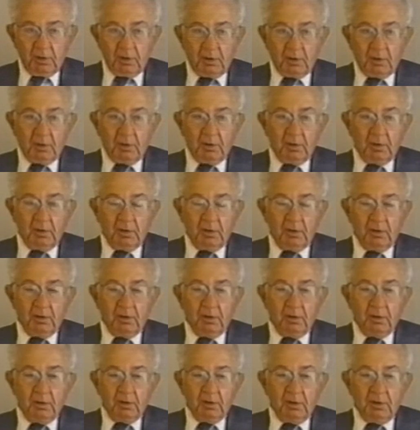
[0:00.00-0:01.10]
uh,
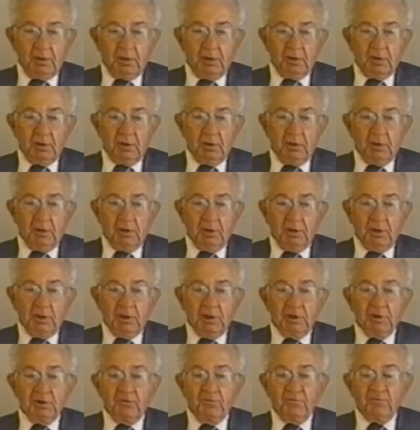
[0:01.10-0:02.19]

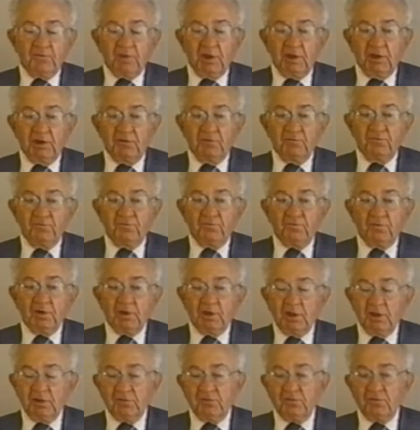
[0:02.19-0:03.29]
innovative
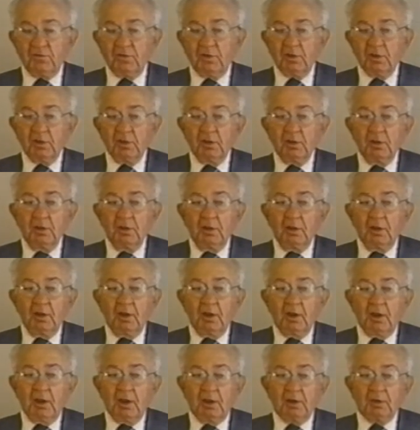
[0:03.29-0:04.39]
financing
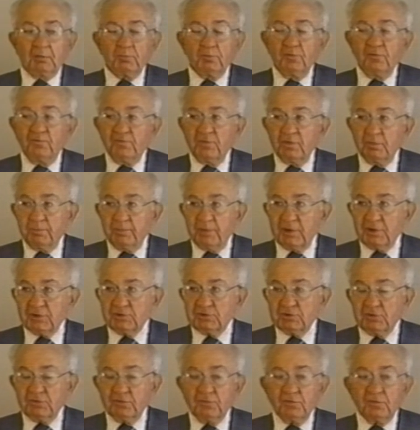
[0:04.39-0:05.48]
on moving
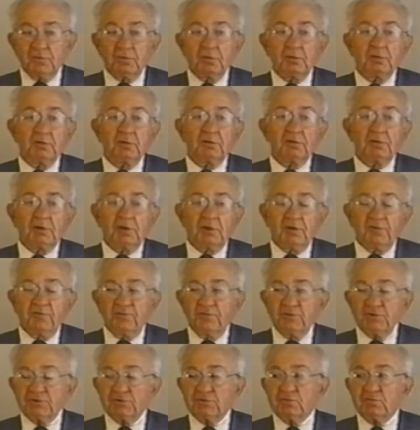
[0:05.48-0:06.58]
pictures,
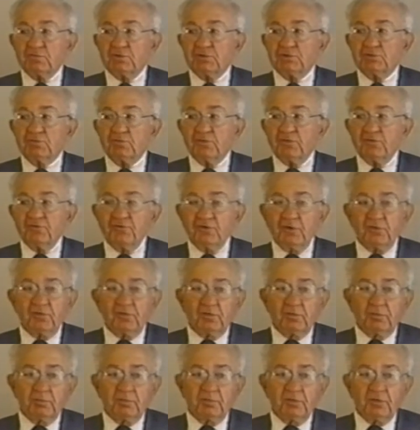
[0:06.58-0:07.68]
television, which was just
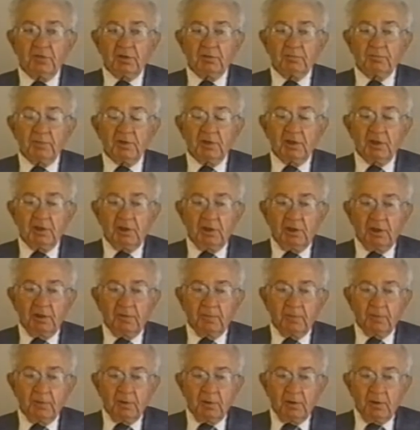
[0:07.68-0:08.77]
then beginning,
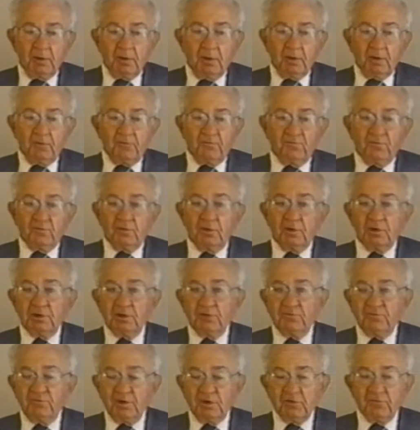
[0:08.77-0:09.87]
for an
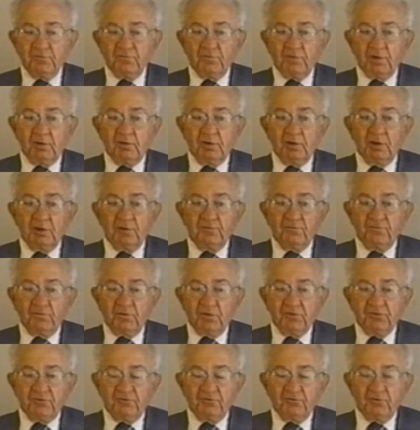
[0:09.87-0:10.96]
advent, very
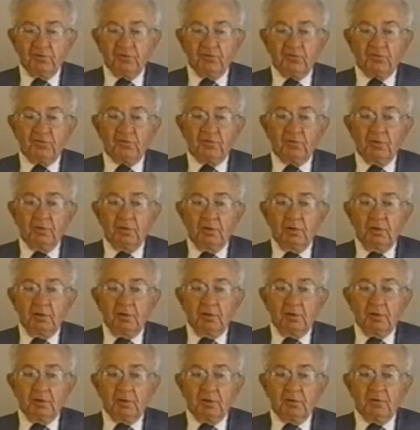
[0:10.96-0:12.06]
adventurous
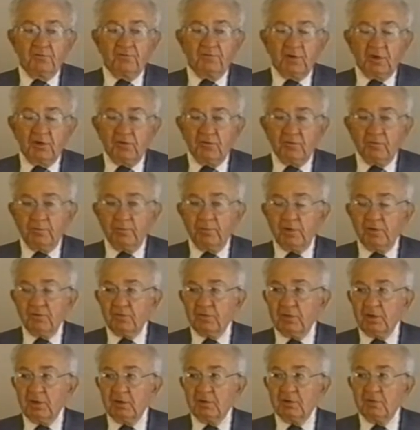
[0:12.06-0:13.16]
uh, vice
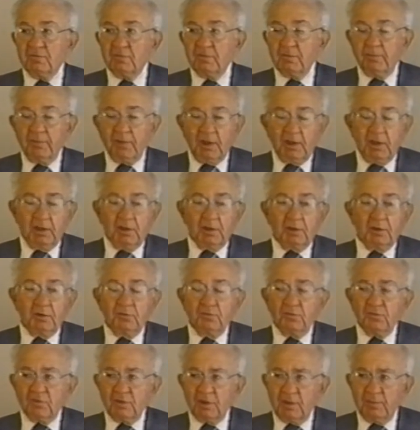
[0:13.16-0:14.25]
president of a bank
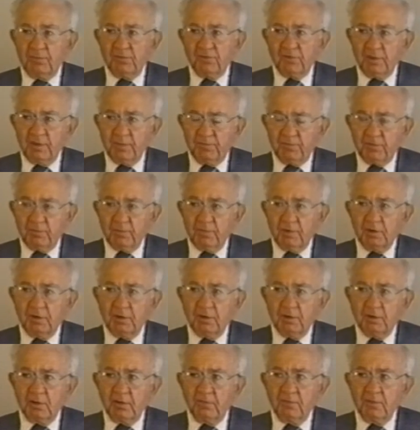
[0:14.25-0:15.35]
whose name slips me.
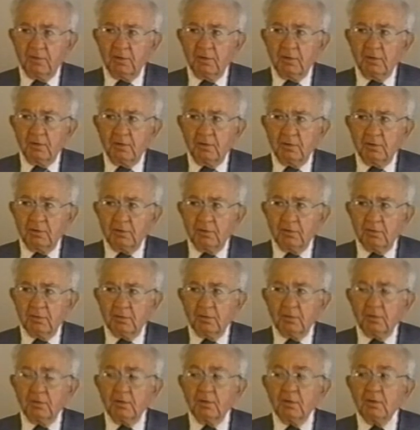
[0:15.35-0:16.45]
Is that the Russian
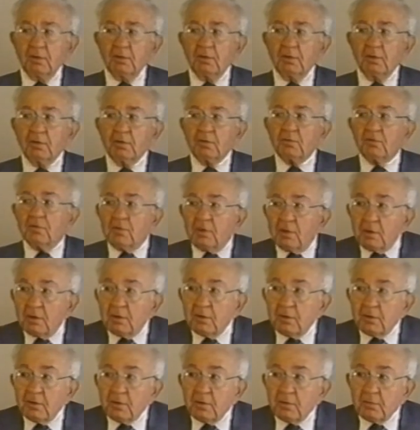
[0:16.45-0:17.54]
name? Who? It
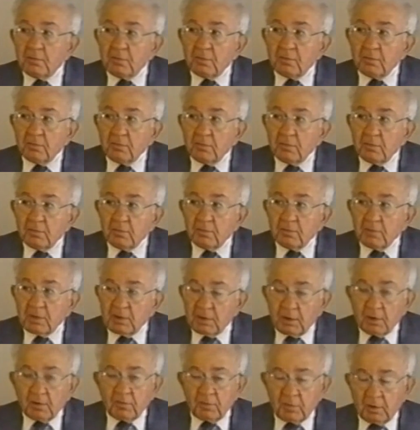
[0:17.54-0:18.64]
was a Russian.
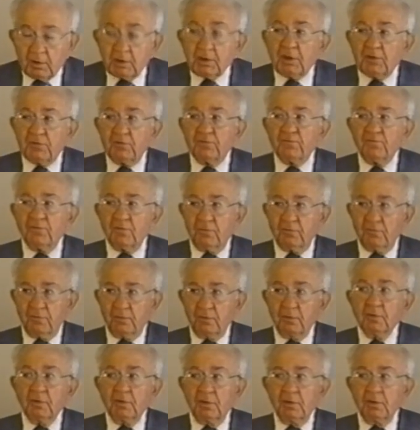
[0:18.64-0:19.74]
yes. I
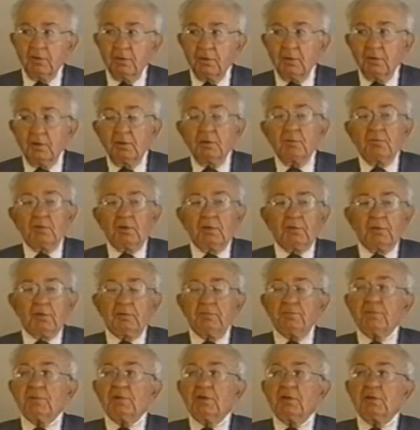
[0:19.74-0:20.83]
don't remember his name, but I remember
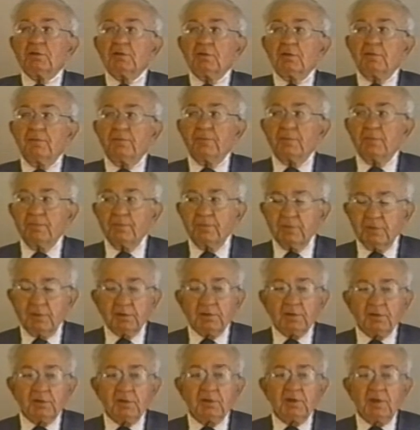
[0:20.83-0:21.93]
Peter talking about
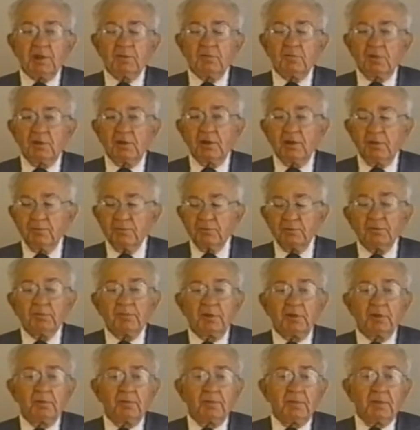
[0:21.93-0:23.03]
uh, it. The name will come to me.
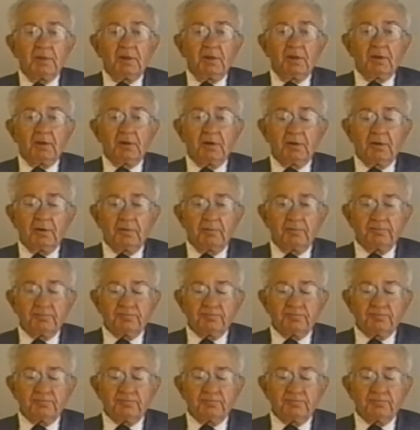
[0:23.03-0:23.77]
Uh,